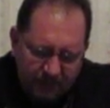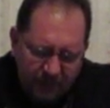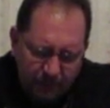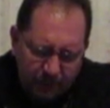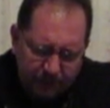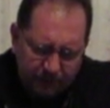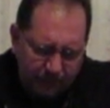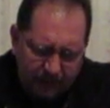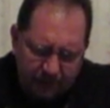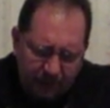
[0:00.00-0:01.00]
And we used to
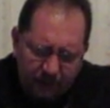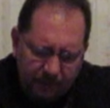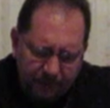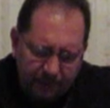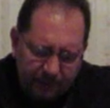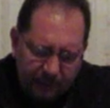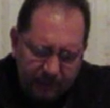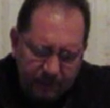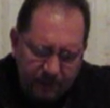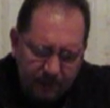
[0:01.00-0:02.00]
travel all over the
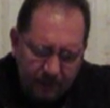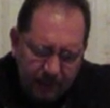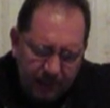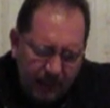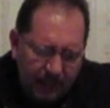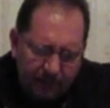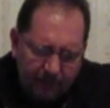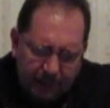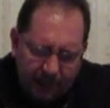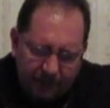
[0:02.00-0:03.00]
place. It never
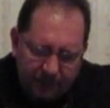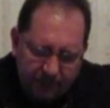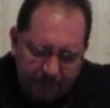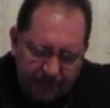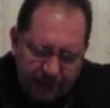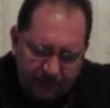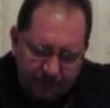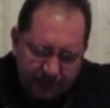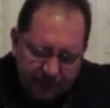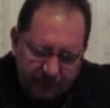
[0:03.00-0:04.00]
bothered them a bit if I
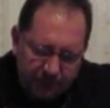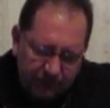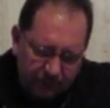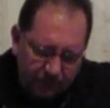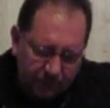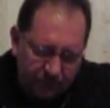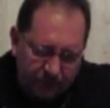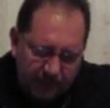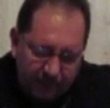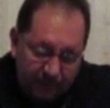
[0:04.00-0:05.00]
missed some school or
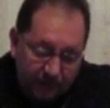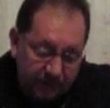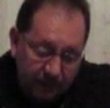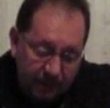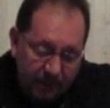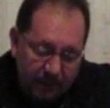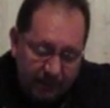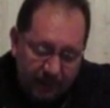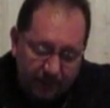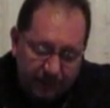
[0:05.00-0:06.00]
whatever, because
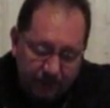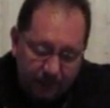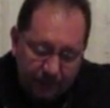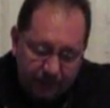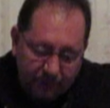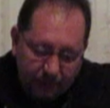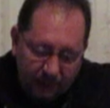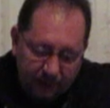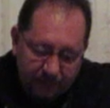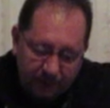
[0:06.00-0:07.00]
they always knew I would do
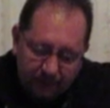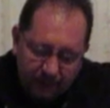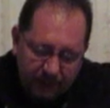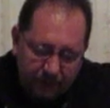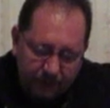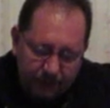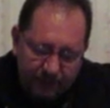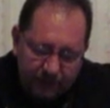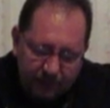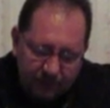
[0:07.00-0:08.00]
well, and my grades were
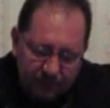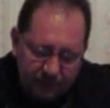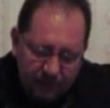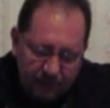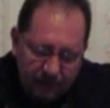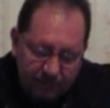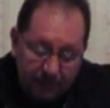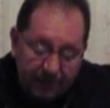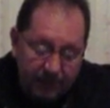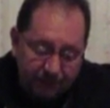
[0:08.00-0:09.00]
always good. My
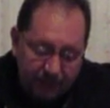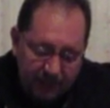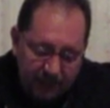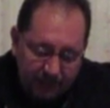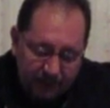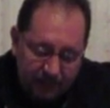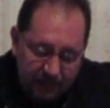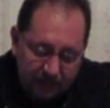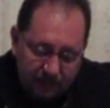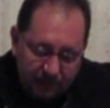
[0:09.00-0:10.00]
best friend, Emily
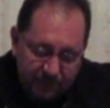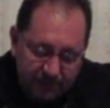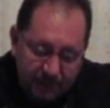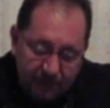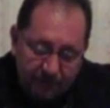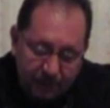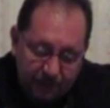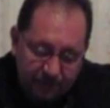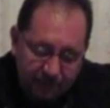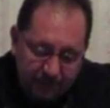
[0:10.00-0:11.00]
Tanner, lived just down the
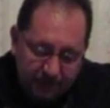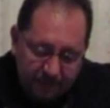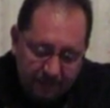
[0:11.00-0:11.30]
road from me.